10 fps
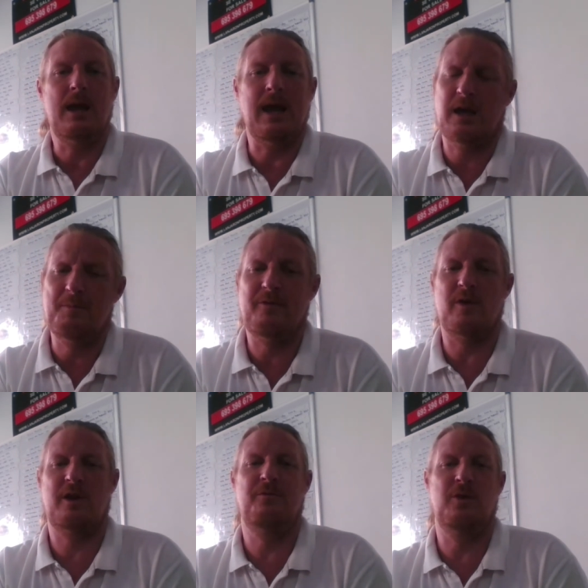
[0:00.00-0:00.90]
It can be
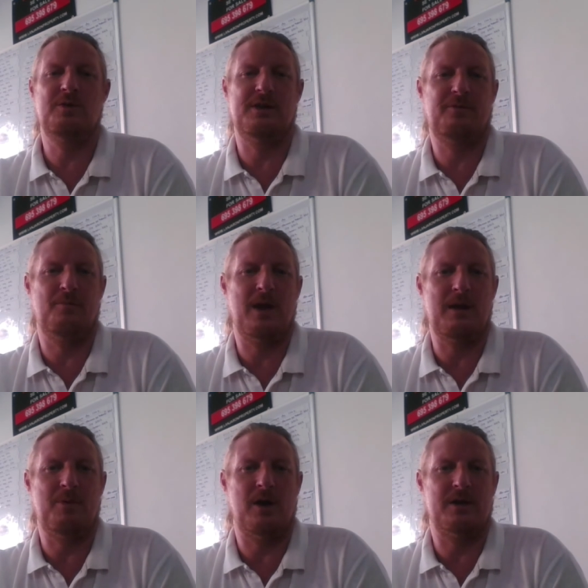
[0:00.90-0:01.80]
very confusing for
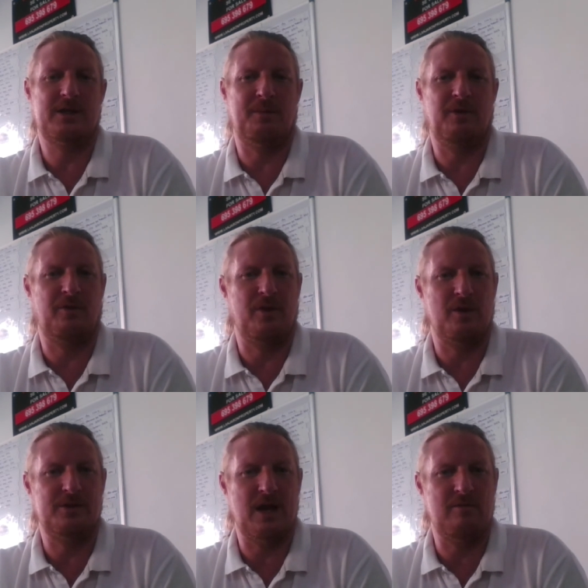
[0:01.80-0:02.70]
many buyers coming from
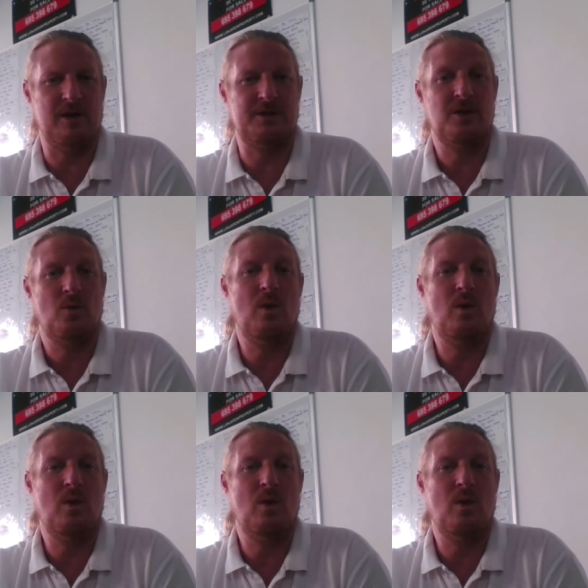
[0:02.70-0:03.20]
those areas